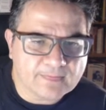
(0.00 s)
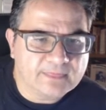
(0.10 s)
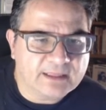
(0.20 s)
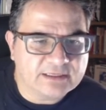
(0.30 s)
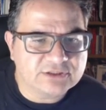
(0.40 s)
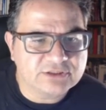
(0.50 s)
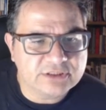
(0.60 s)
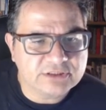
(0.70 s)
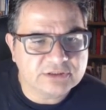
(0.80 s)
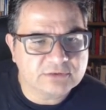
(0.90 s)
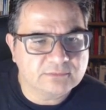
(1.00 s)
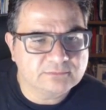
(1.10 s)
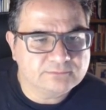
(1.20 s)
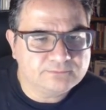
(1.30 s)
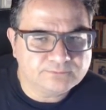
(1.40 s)
Knight c6,
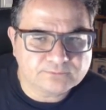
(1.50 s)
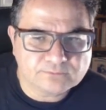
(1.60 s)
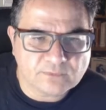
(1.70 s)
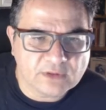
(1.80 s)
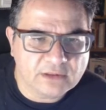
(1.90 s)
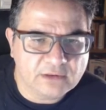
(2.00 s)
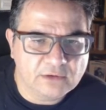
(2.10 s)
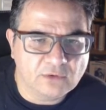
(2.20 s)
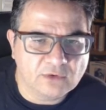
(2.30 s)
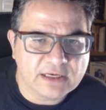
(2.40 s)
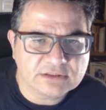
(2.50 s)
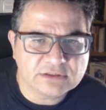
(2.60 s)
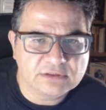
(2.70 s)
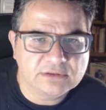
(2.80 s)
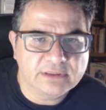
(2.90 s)
long
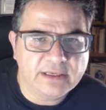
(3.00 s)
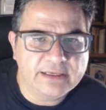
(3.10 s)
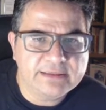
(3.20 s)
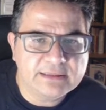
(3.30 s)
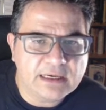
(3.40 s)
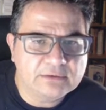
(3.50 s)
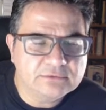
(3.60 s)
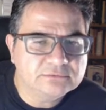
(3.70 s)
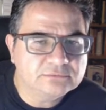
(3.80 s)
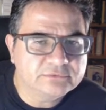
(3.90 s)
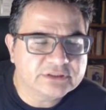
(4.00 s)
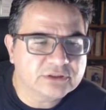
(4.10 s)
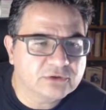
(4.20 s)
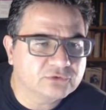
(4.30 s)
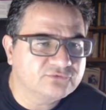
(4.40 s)
castle, and now there's
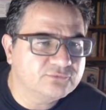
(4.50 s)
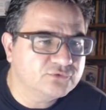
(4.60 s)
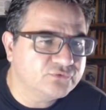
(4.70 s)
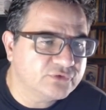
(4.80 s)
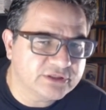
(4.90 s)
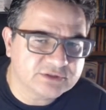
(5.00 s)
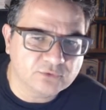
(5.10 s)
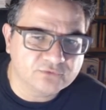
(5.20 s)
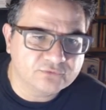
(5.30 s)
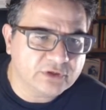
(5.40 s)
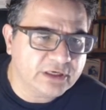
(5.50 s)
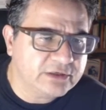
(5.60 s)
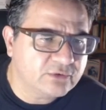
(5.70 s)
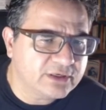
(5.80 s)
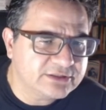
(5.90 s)
a lot of move with this move. Okay,
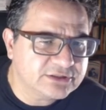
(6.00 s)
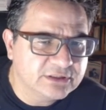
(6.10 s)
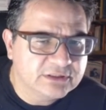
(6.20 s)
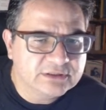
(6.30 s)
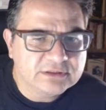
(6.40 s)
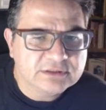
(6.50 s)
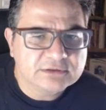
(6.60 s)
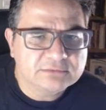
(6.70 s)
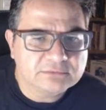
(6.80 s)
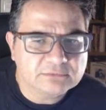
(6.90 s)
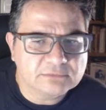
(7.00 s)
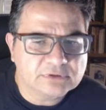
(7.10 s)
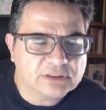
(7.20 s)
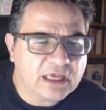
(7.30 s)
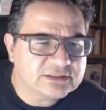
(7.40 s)
white
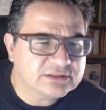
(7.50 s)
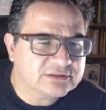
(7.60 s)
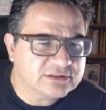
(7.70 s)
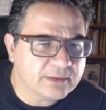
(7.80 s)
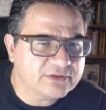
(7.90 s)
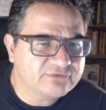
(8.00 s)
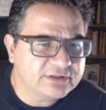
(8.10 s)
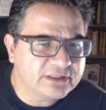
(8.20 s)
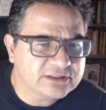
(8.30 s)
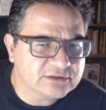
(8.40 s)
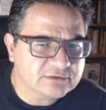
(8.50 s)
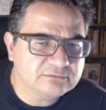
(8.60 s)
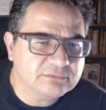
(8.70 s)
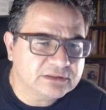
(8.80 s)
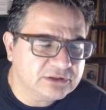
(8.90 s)
has some advantage,
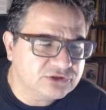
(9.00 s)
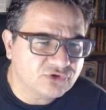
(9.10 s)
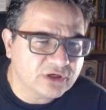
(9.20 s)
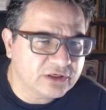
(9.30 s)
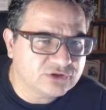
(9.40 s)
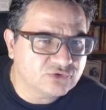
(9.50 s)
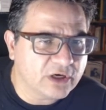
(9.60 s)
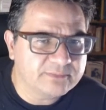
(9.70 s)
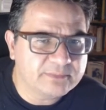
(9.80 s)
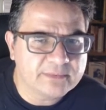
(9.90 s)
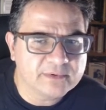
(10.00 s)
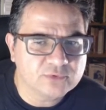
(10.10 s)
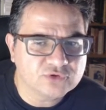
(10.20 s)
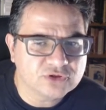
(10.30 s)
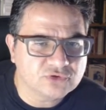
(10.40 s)
but it's okay, it's quite playable
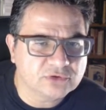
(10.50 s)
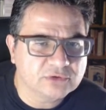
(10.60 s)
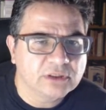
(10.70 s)
position.